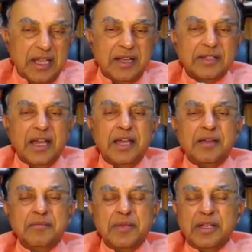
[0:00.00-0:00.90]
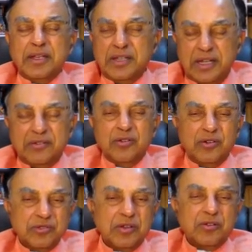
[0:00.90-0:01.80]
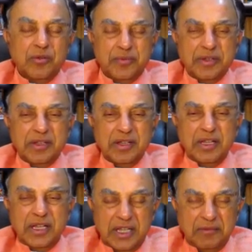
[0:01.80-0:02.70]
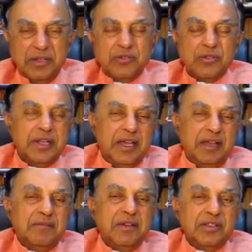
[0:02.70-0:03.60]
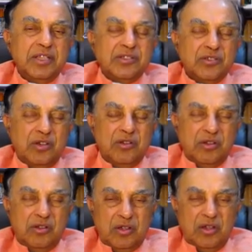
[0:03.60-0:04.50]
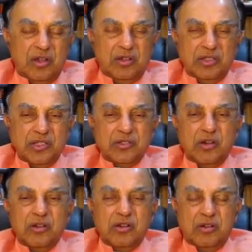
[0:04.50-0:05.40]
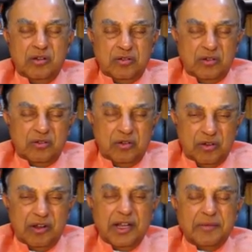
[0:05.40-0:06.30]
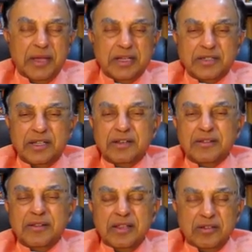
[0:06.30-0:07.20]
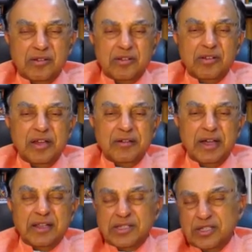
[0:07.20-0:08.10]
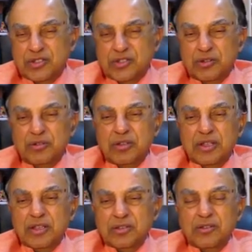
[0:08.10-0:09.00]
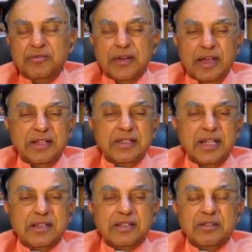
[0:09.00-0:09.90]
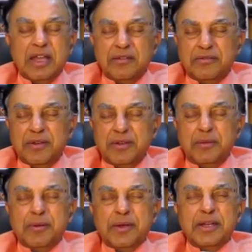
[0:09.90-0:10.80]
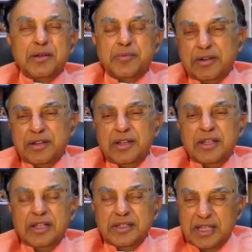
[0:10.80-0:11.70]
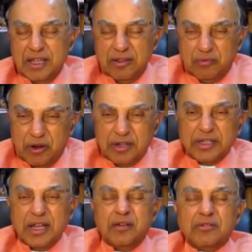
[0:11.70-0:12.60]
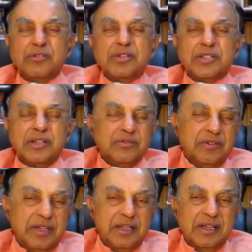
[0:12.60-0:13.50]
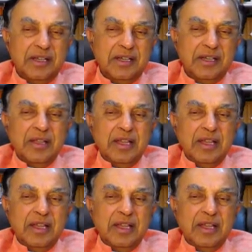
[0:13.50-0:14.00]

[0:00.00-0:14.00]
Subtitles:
At that time, Indian doors were open. Even today, when this on this corona matter, coronavirus issue, you find that everybody abroad, they want now to return to India,